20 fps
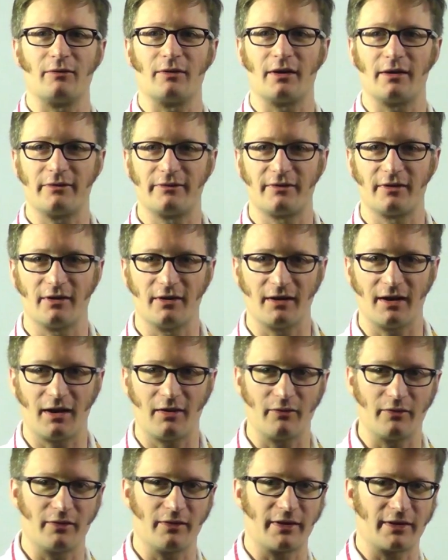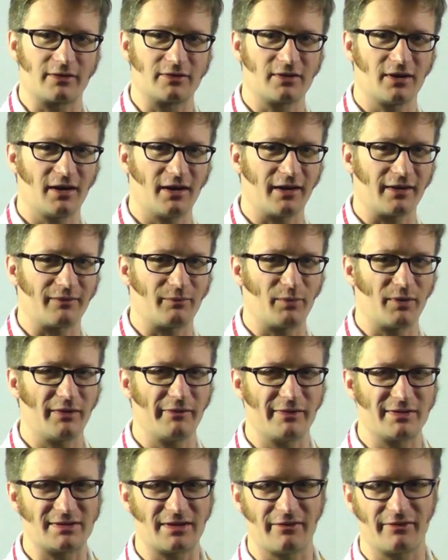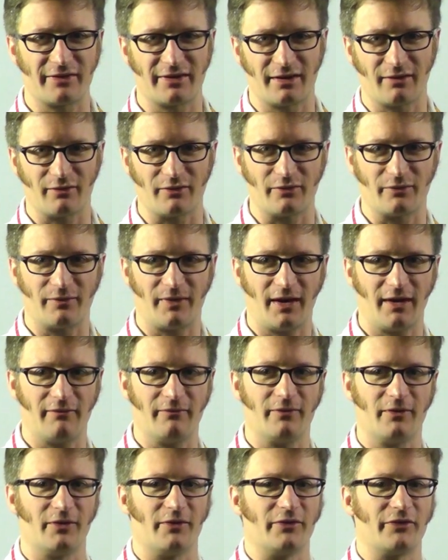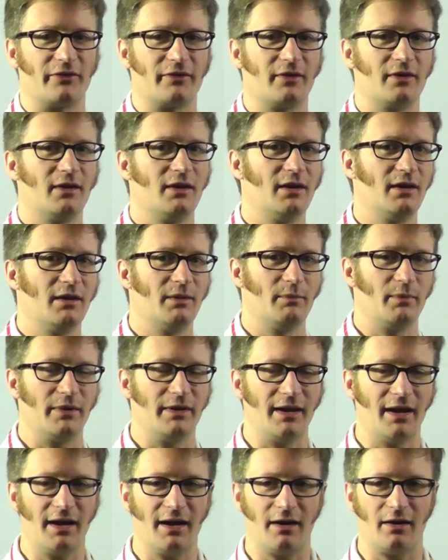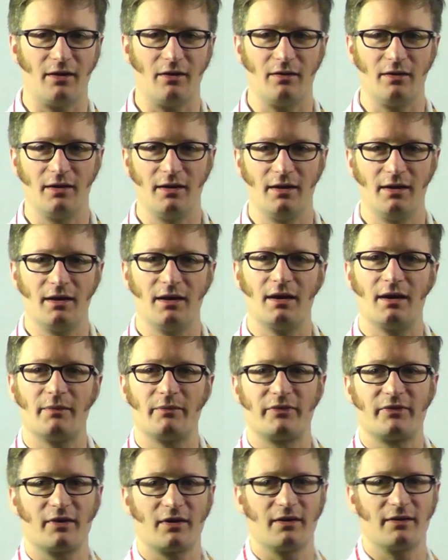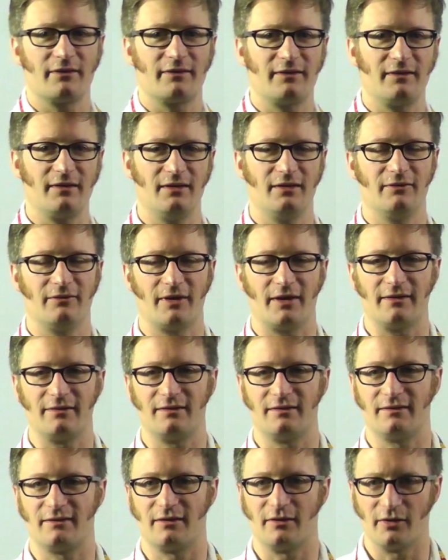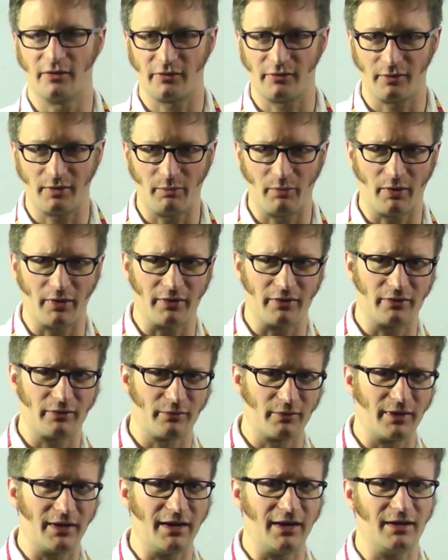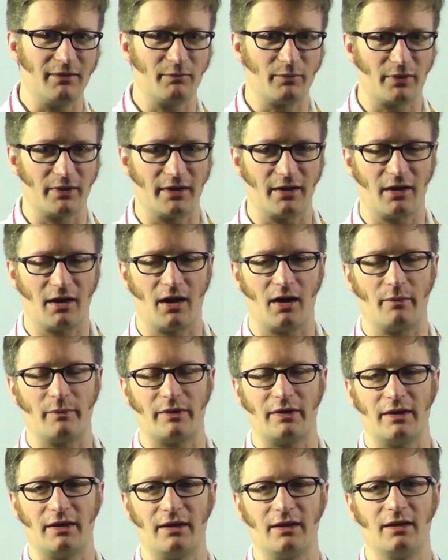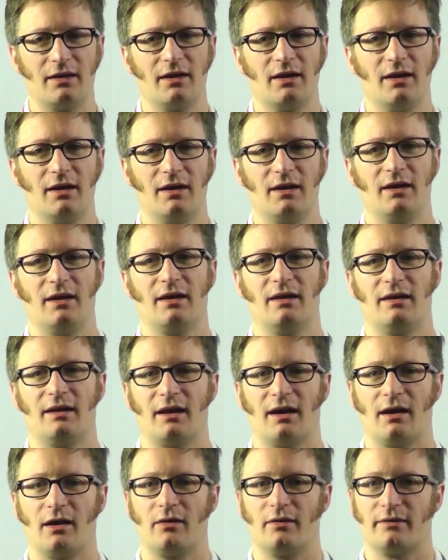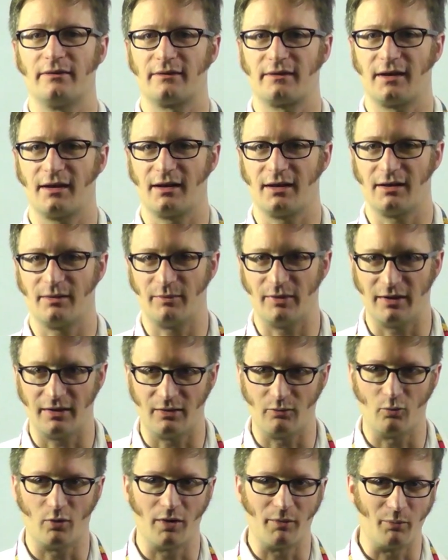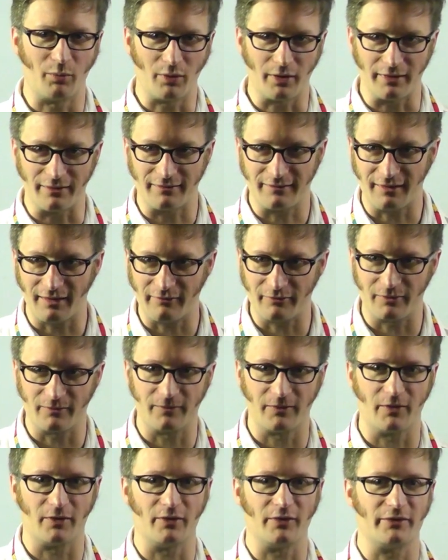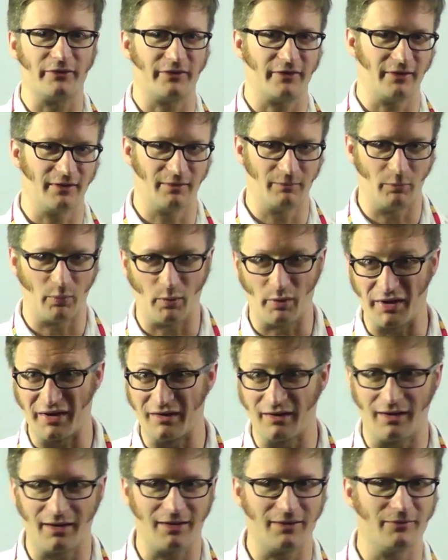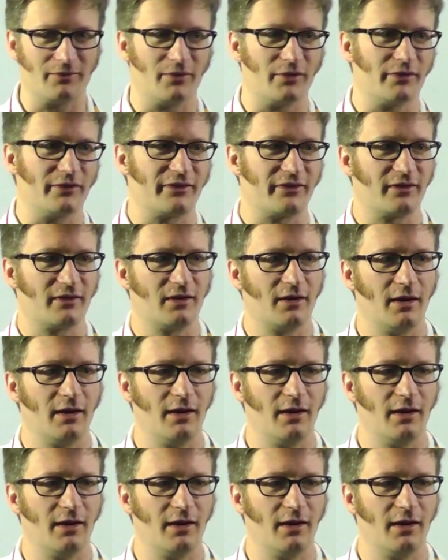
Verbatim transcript: When I started out with electronics, pretty much everything was five volts. But now I'm starting to see devices that are three point three pretty commonly, and now it's getting to be one point seven volts and zero point nine volts.